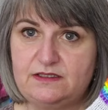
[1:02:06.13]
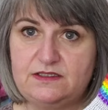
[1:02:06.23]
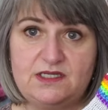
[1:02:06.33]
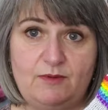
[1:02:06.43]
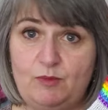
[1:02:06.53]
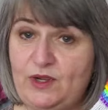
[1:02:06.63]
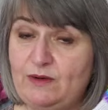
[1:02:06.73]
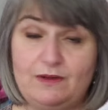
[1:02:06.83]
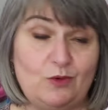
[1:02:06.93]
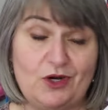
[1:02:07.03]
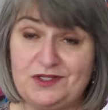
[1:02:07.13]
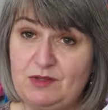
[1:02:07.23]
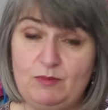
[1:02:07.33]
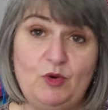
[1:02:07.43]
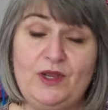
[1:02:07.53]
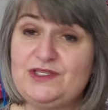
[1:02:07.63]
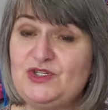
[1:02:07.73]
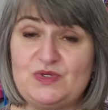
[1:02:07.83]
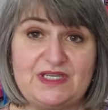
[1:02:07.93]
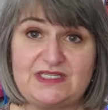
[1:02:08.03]
double it'll work on double points,
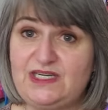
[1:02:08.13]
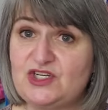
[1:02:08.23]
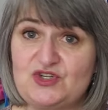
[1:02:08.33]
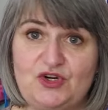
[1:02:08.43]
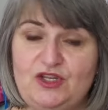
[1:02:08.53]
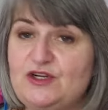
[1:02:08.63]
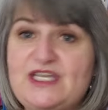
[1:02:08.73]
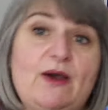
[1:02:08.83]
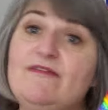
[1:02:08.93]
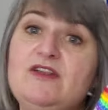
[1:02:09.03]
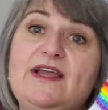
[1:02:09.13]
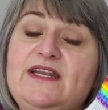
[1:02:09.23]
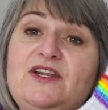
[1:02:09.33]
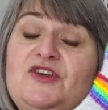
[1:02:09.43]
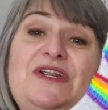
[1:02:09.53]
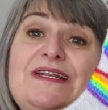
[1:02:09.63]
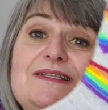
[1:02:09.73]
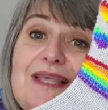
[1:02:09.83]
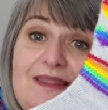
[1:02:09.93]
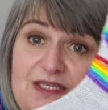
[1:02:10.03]
two 16-inch circulars, however you like knitting your
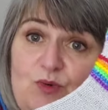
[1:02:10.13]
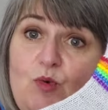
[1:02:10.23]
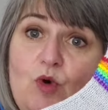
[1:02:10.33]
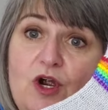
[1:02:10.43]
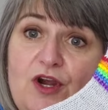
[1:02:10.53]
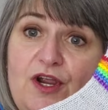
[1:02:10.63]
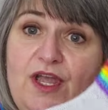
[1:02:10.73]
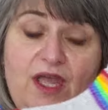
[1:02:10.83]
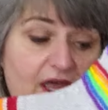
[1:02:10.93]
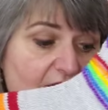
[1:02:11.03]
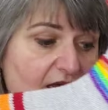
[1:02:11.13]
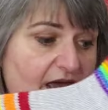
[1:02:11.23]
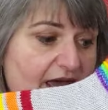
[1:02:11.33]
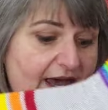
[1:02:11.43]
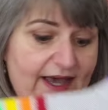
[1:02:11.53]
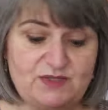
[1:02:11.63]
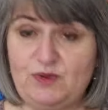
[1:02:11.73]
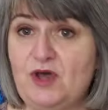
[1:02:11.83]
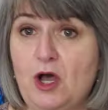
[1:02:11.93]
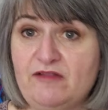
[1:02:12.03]
needles, this will work. As
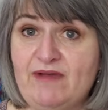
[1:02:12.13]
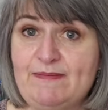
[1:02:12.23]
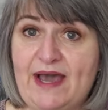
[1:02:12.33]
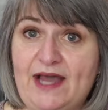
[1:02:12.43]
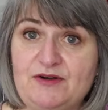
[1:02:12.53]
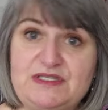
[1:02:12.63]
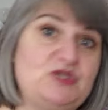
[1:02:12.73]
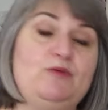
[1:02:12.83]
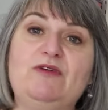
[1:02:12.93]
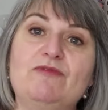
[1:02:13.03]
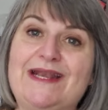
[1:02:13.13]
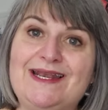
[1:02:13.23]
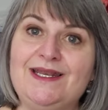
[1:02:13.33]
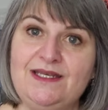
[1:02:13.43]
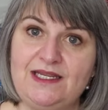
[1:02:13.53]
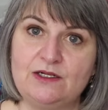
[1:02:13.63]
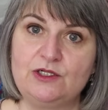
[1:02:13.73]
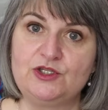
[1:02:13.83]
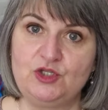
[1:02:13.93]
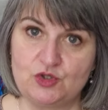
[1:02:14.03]
with all of my patterns, this will be written needle
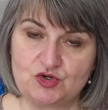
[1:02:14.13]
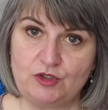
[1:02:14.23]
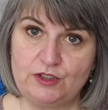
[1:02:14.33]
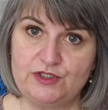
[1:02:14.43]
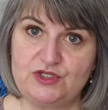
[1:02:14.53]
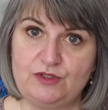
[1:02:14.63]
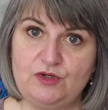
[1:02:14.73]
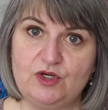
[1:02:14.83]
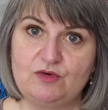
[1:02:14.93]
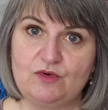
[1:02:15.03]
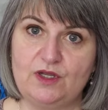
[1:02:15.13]
neutral, so you can